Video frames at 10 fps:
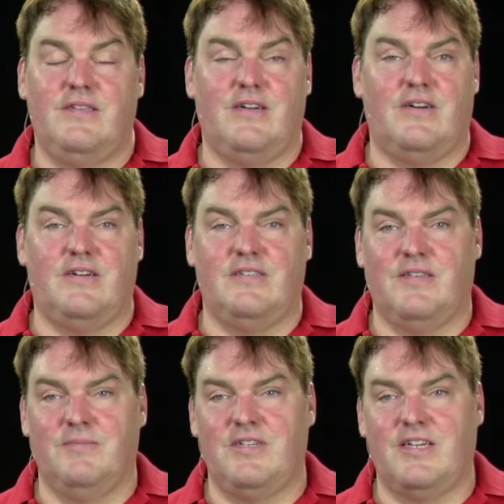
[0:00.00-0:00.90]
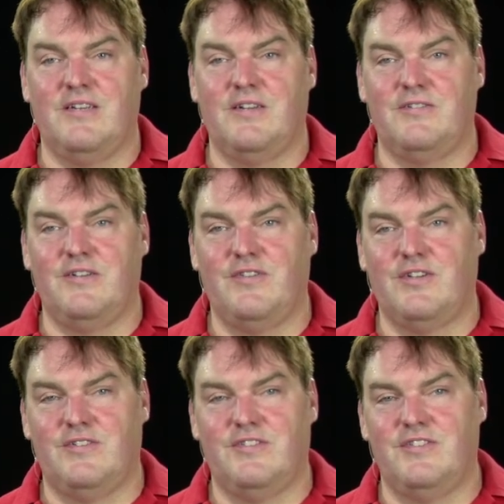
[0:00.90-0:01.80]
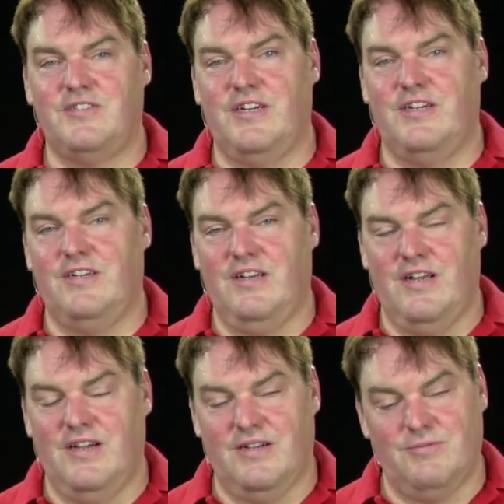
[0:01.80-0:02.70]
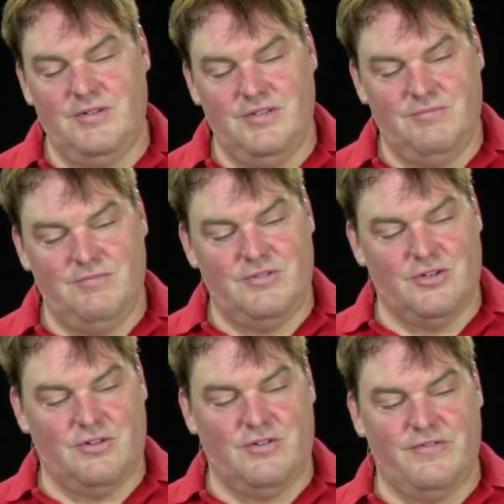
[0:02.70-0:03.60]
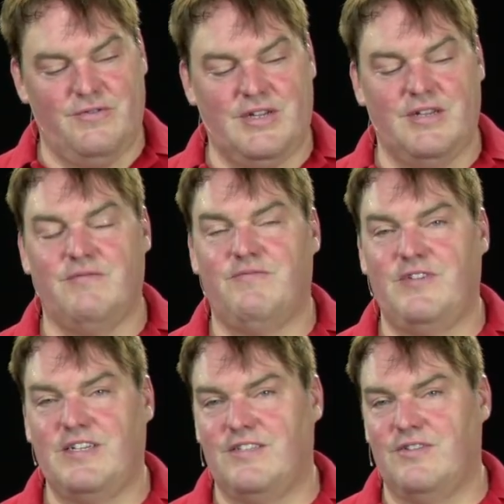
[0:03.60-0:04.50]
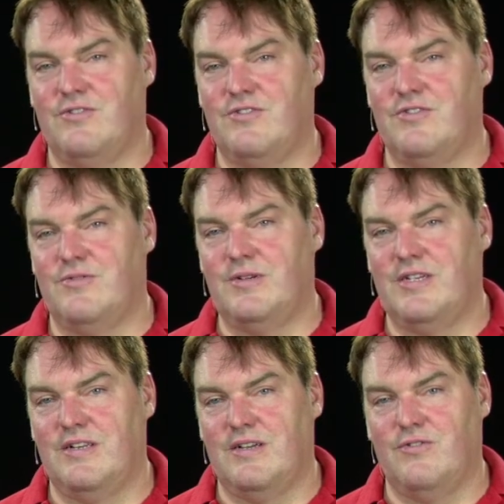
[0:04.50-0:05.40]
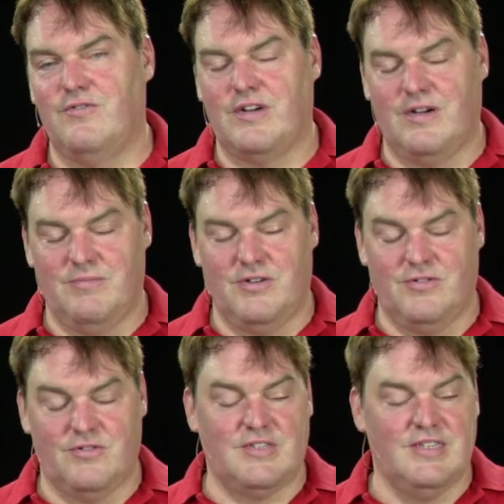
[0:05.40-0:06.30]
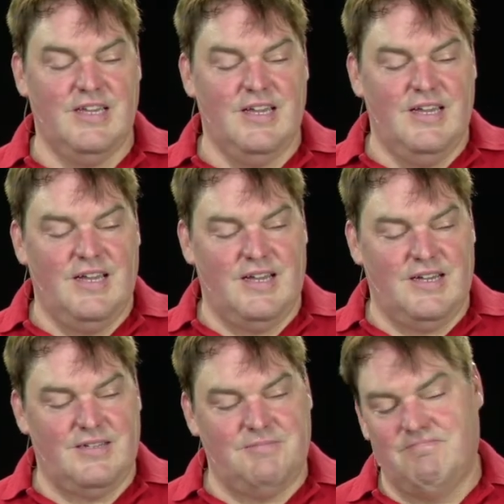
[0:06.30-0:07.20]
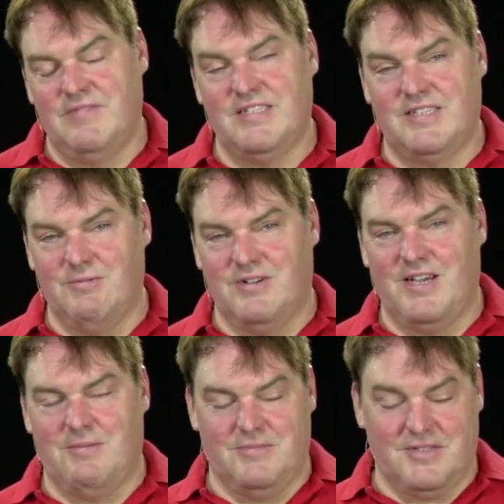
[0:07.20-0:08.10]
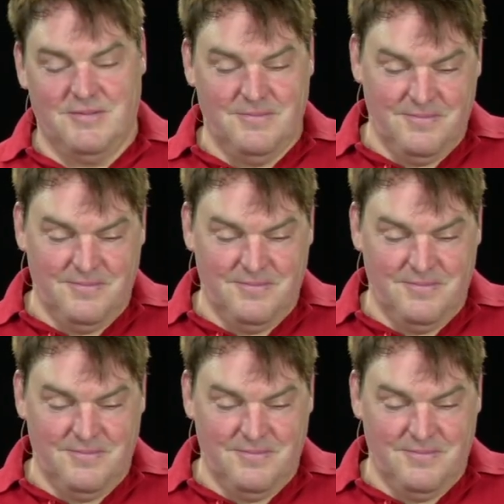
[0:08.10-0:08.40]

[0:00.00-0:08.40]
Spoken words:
there are some technical difficulties there. We don't know if we can fix those or we can overcome those. Let's see what happens.